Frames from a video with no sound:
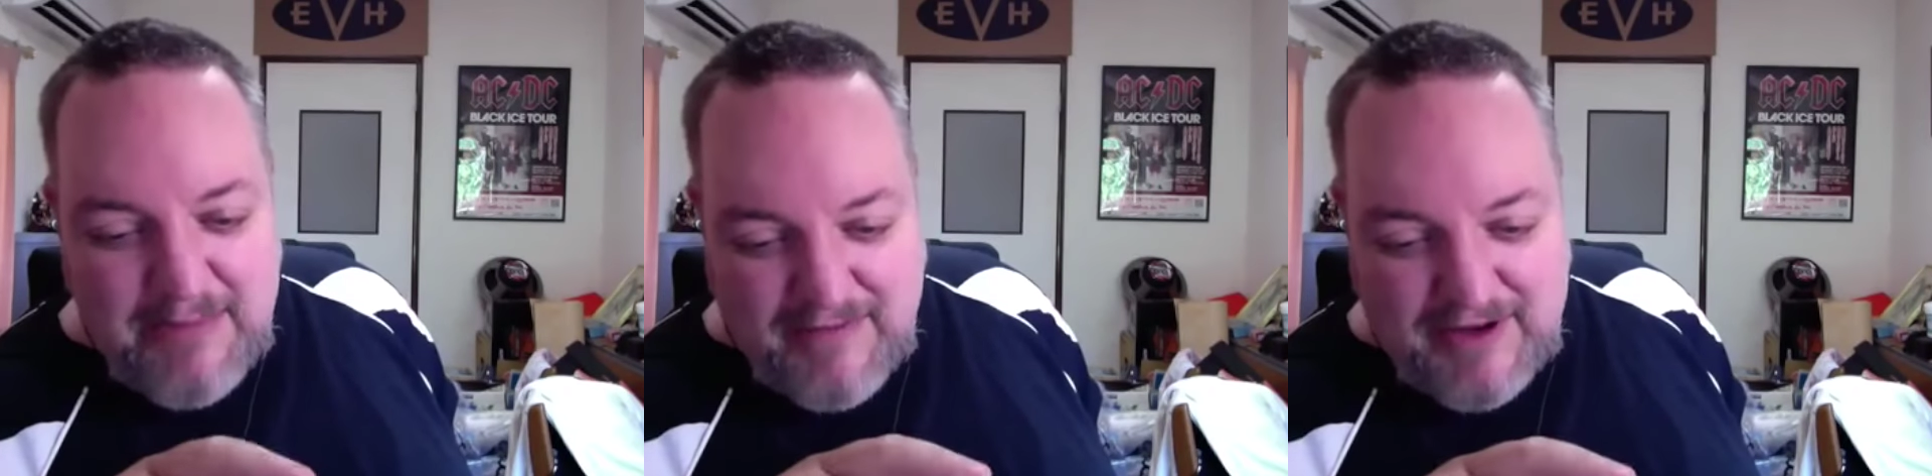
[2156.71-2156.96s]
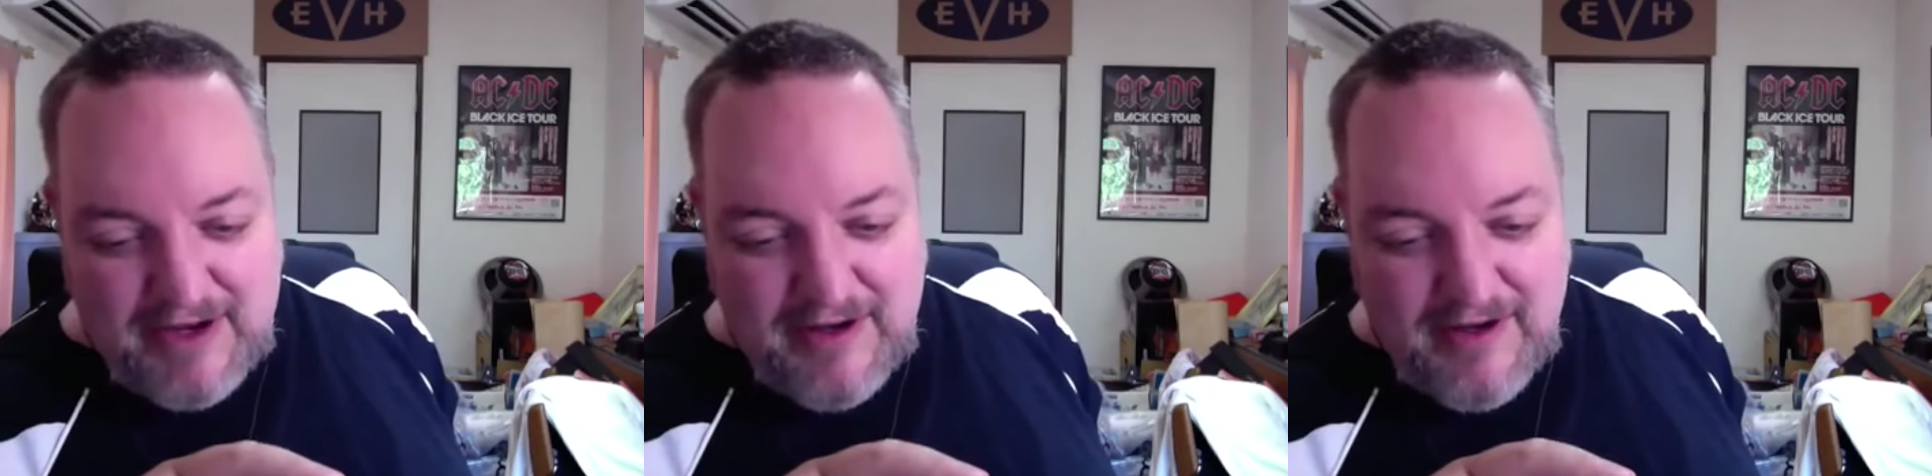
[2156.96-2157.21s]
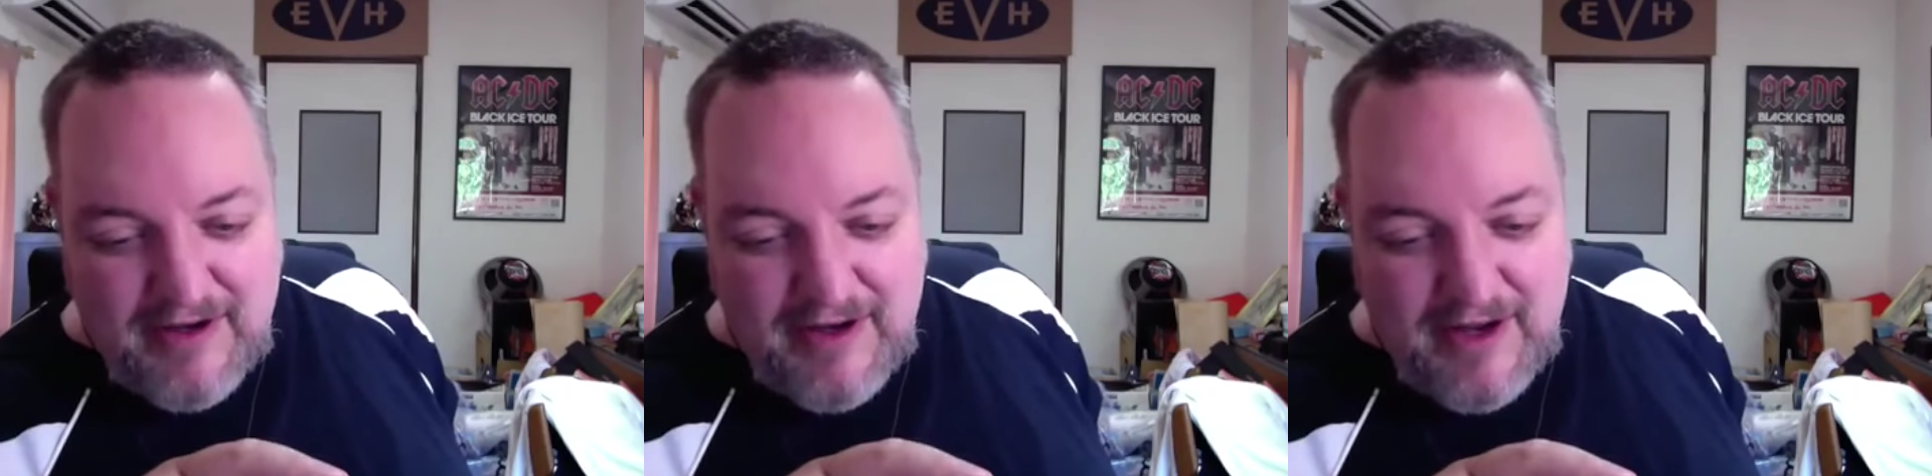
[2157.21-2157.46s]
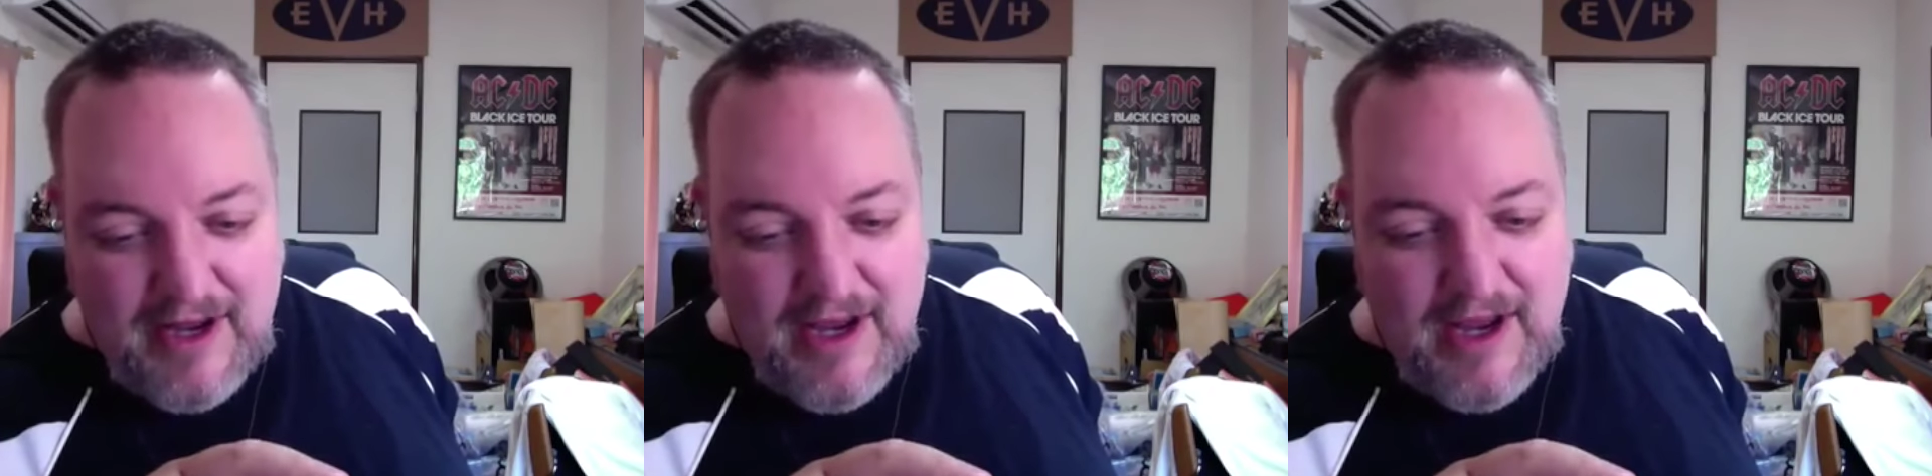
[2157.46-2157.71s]
of it.
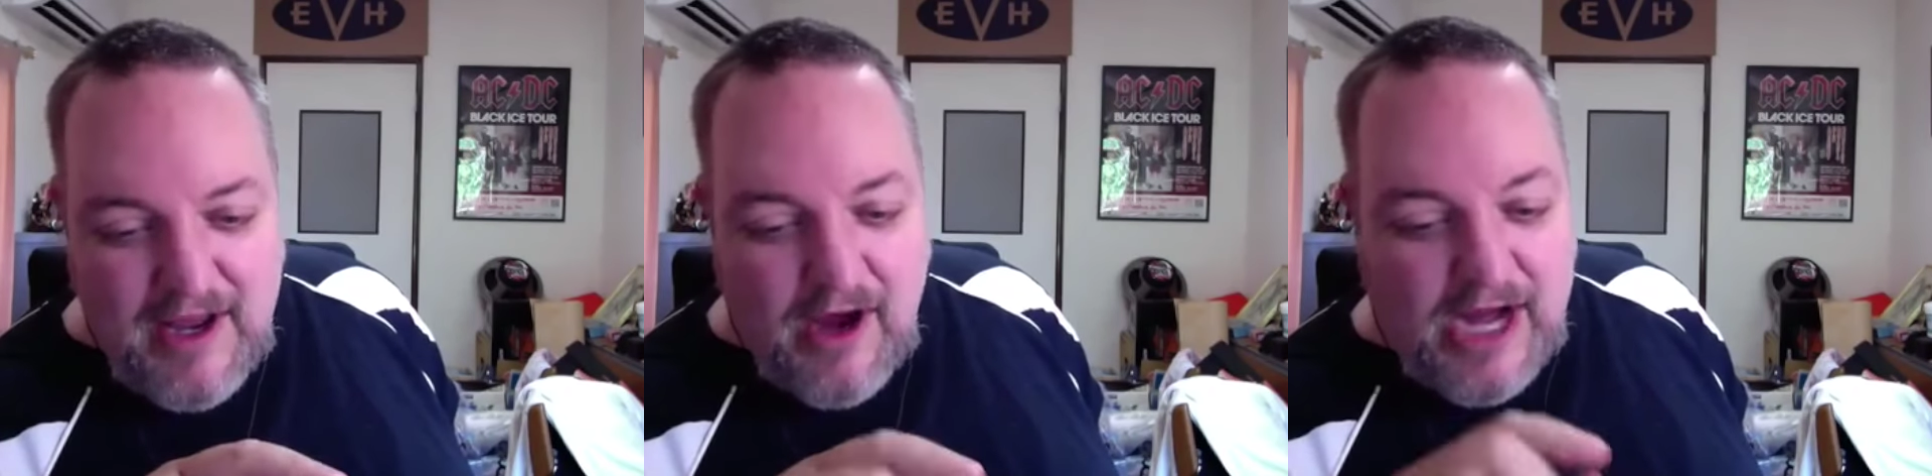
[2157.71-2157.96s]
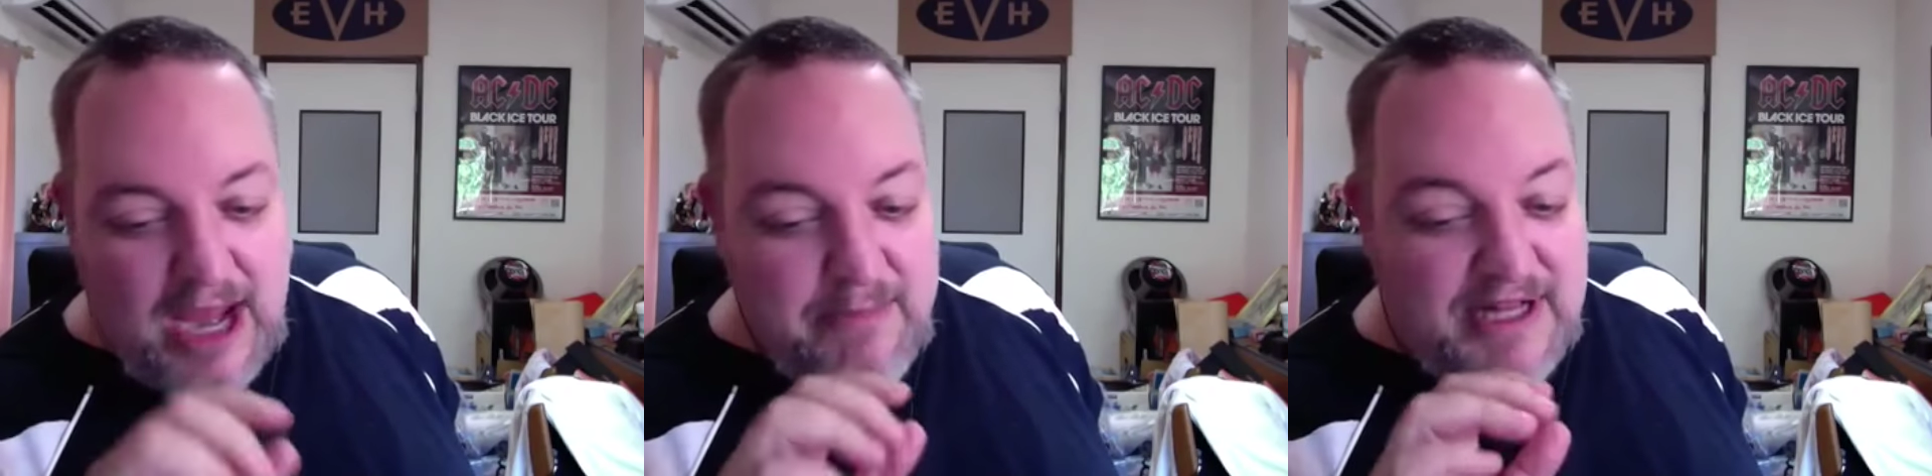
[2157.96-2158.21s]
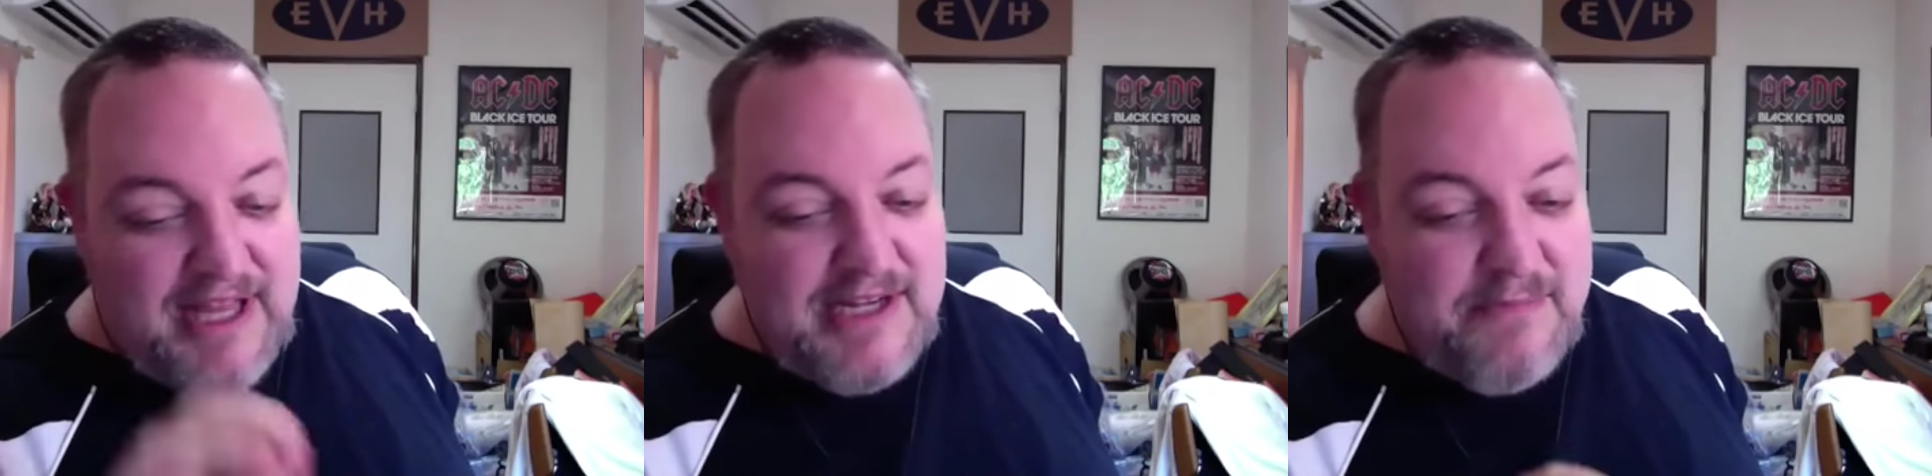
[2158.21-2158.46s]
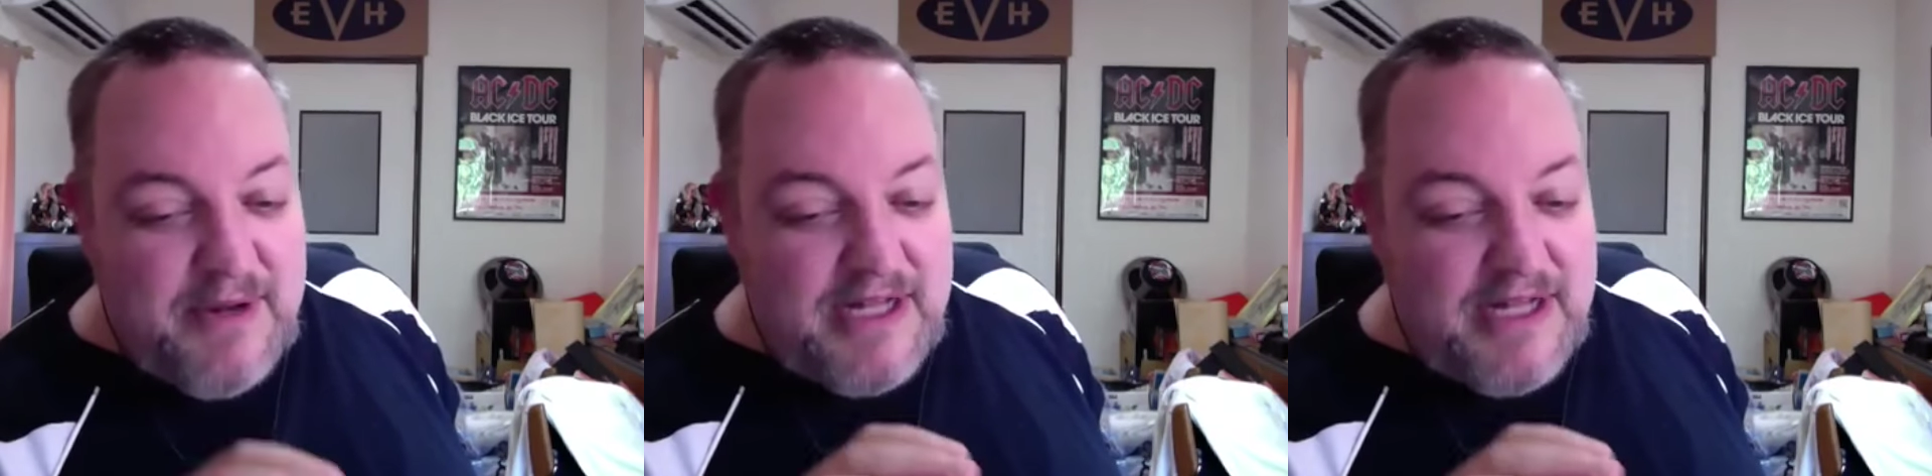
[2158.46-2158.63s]
And I'm like, huh? But this, but,